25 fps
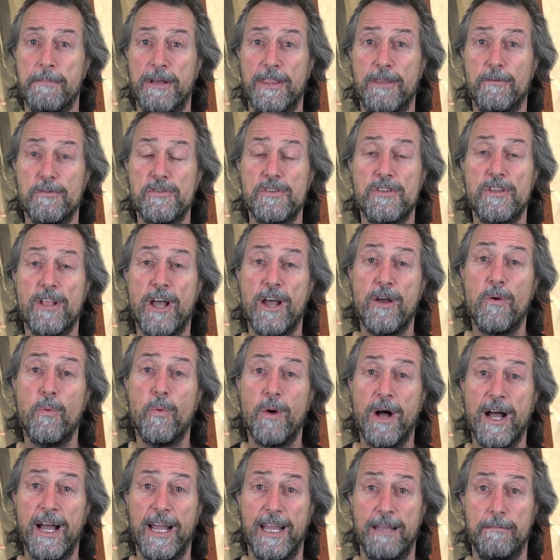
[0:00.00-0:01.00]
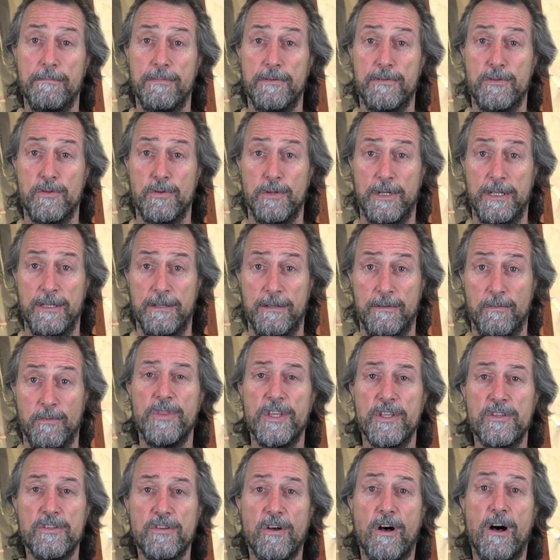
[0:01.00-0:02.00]
but there was no way between
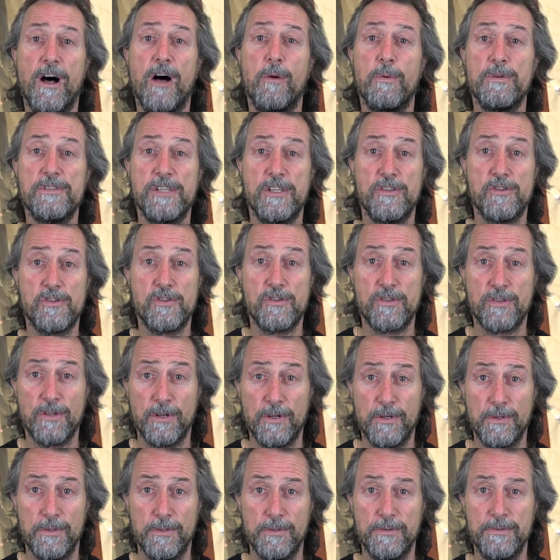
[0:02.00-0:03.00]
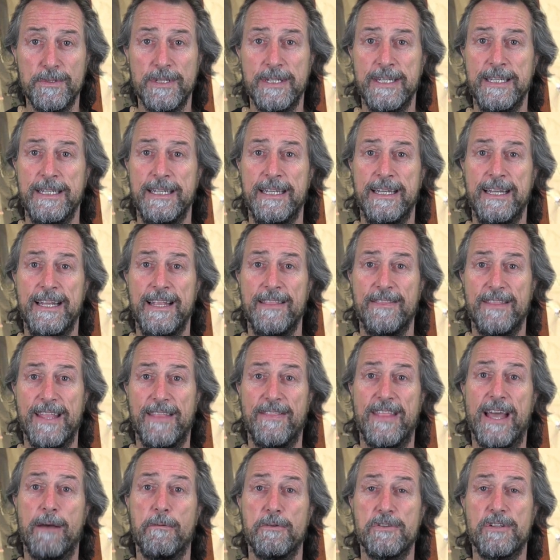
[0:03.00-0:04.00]
when the tile was installed
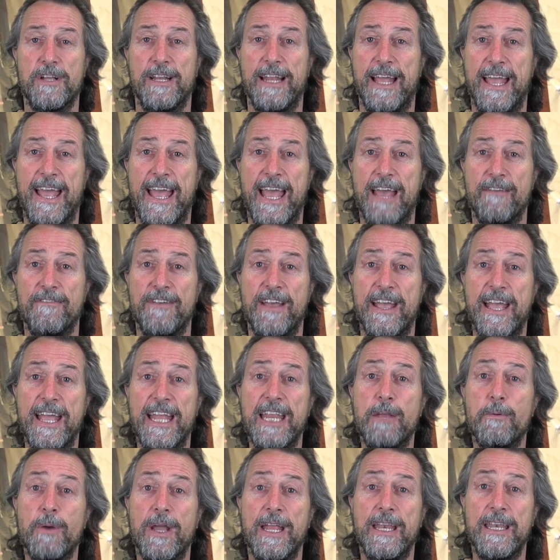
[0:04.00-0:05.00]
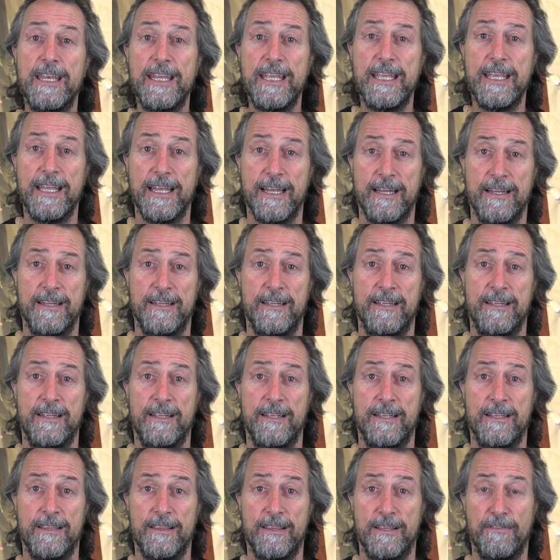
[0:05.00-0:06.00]
that that was going to have anywhere near
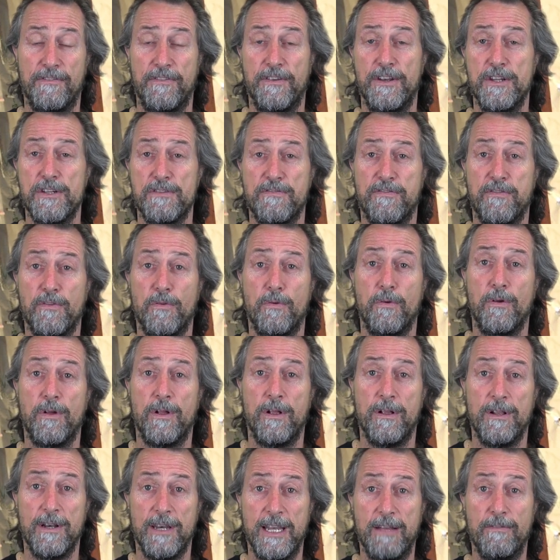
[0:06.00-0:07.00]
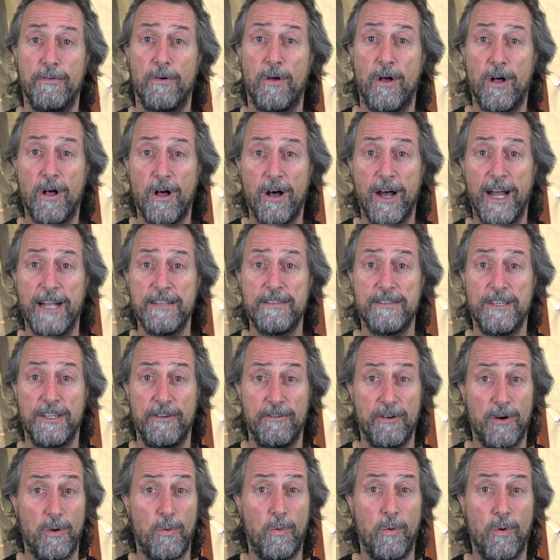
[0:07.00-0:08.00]
the finished floor level heights that
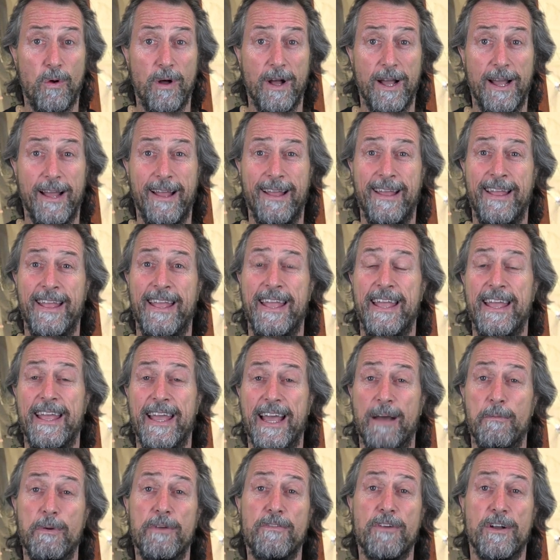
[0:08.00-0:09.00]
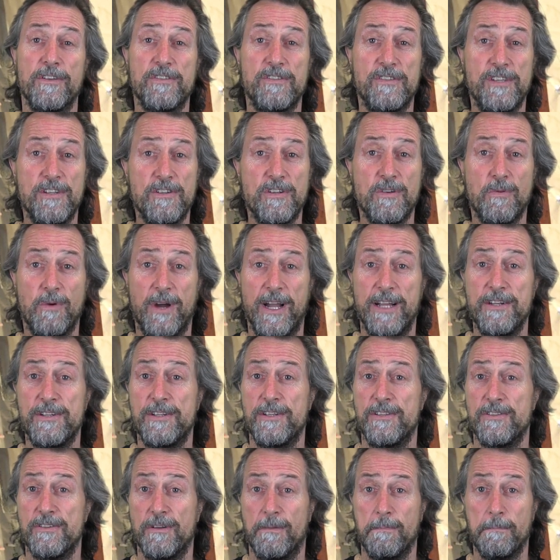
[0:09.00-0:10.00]
you require. And we've got
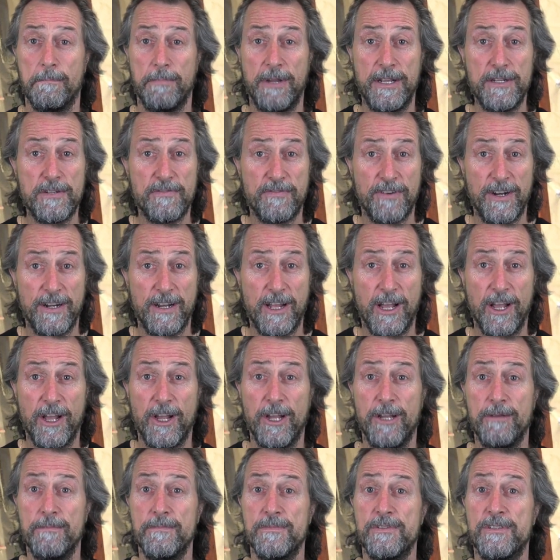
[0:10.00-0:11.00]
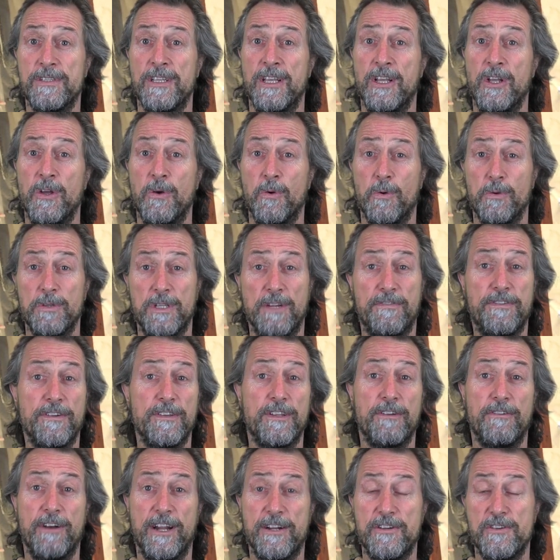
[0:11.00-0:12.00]
situations on beachfront homes or
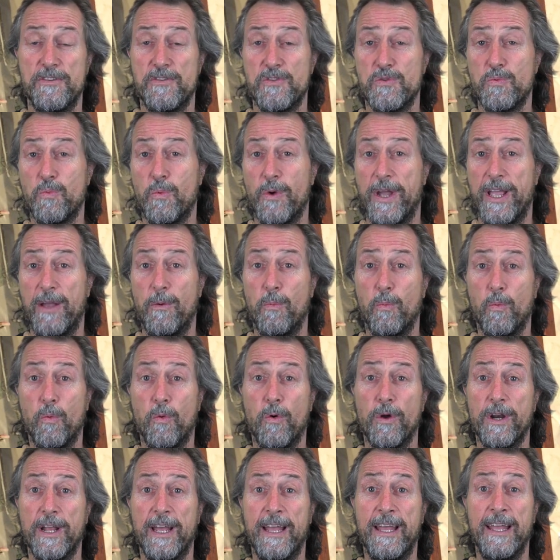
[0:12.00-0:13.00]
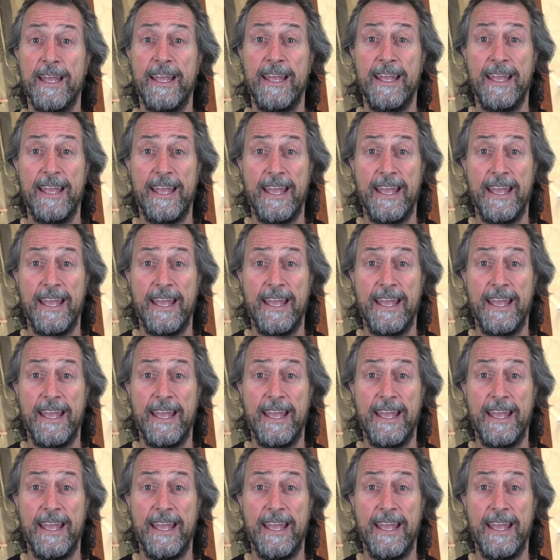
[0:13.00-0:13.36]
different directions where water